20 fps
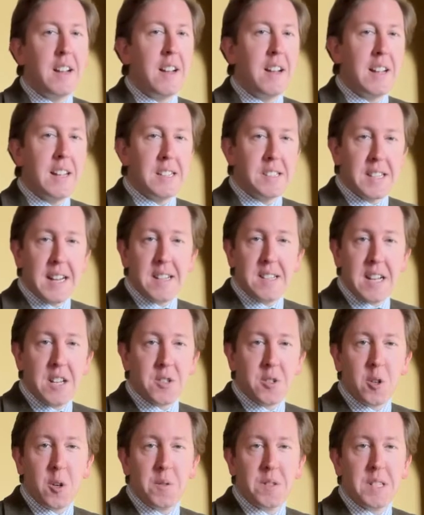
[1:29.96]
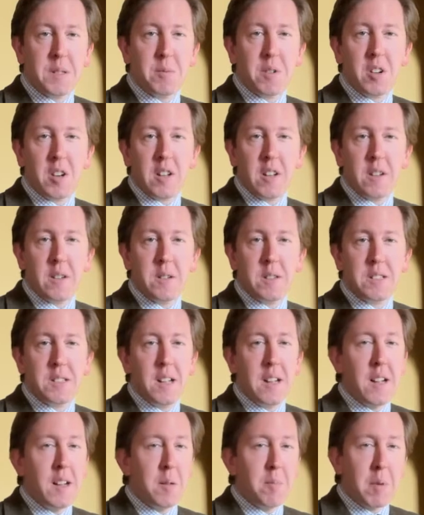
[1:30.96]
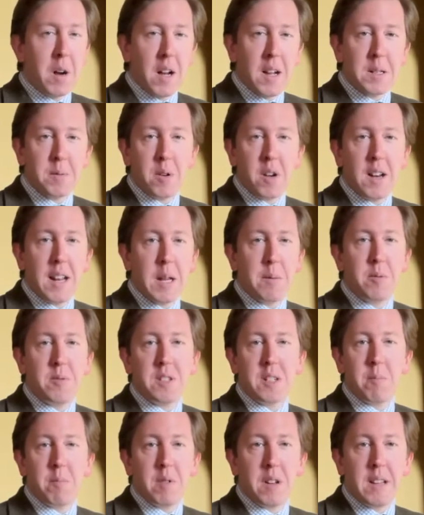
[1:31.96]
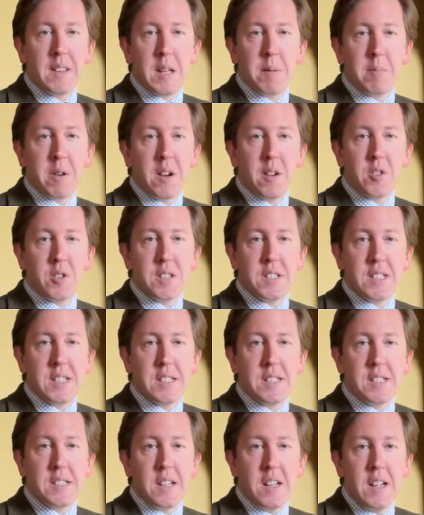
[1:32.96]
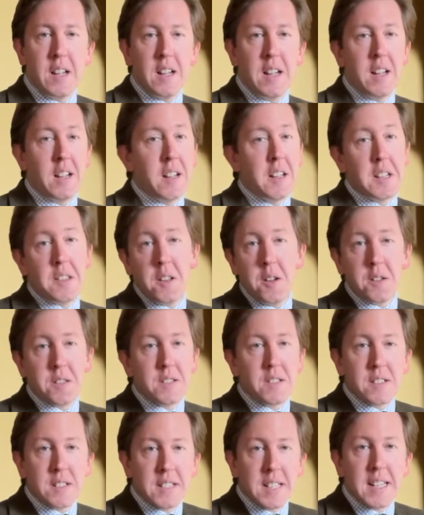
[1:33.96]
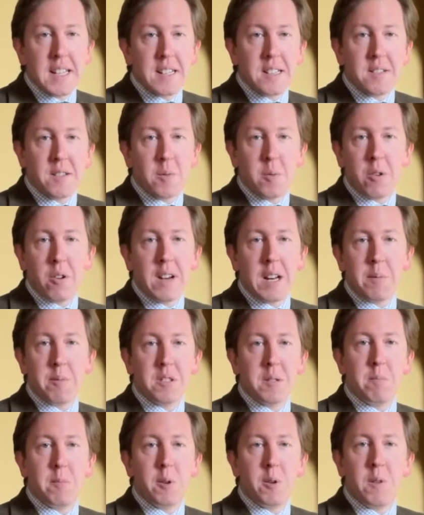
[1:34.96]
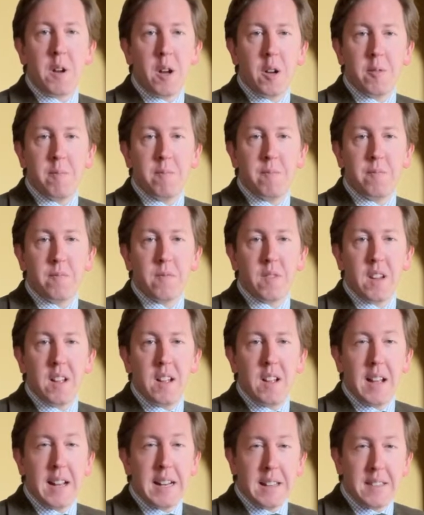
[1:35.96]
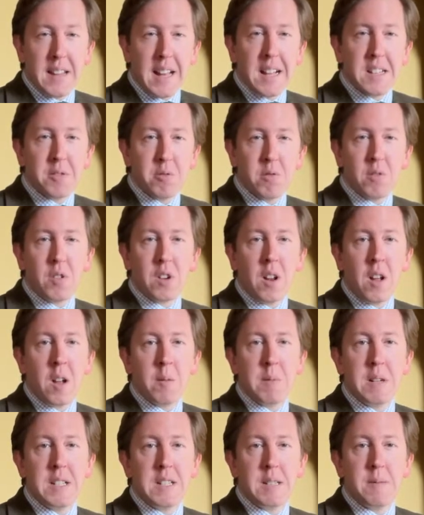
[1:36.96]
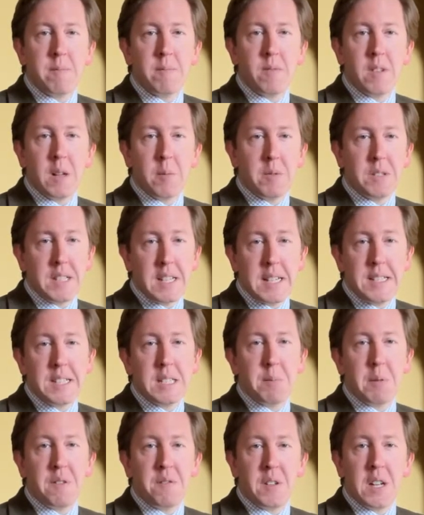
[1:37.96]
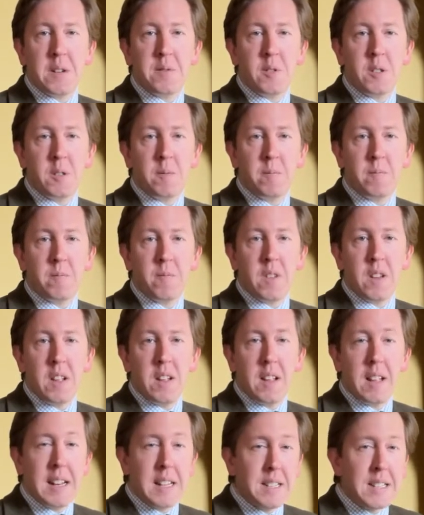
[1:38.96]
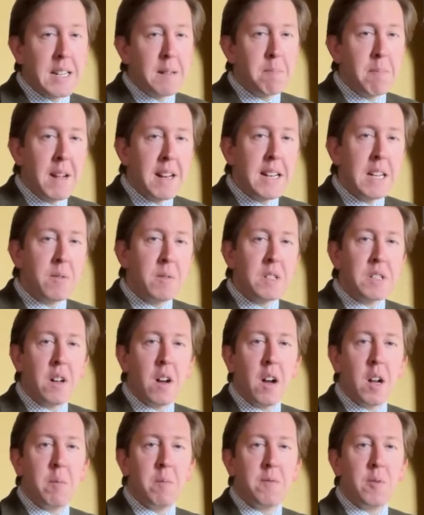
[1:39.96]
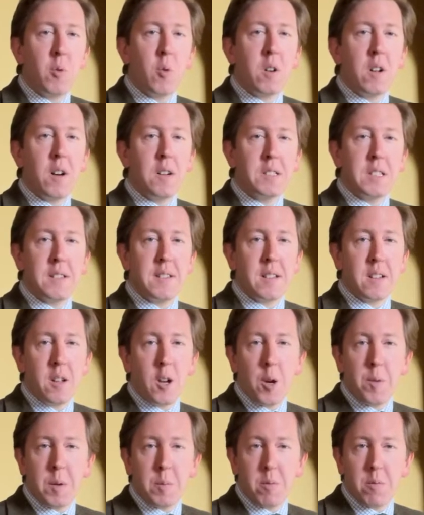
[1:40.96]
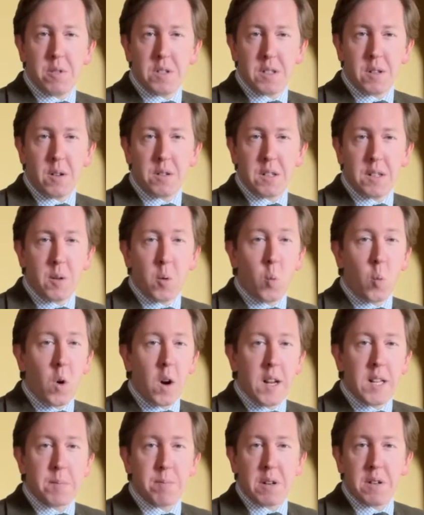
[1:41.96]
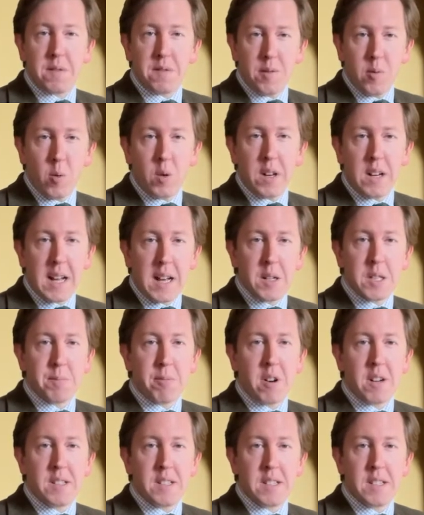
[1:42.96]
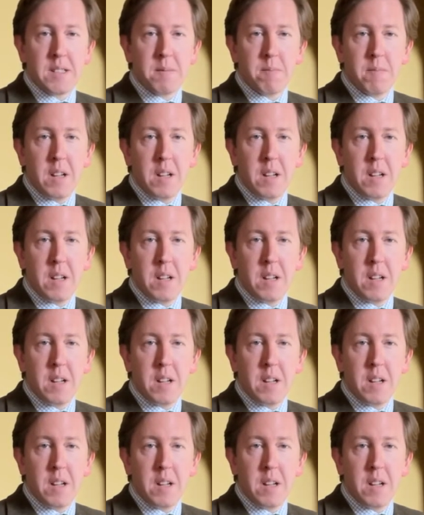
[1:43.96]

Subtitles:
Estate agent offices were closed, buyers were unable to complete their purchases. Those that did were unable to move home. And in that sort of climate, it was easy to be fearful. And indeed, many at the time forecasted that COVID would result in a widespread fall in house prices.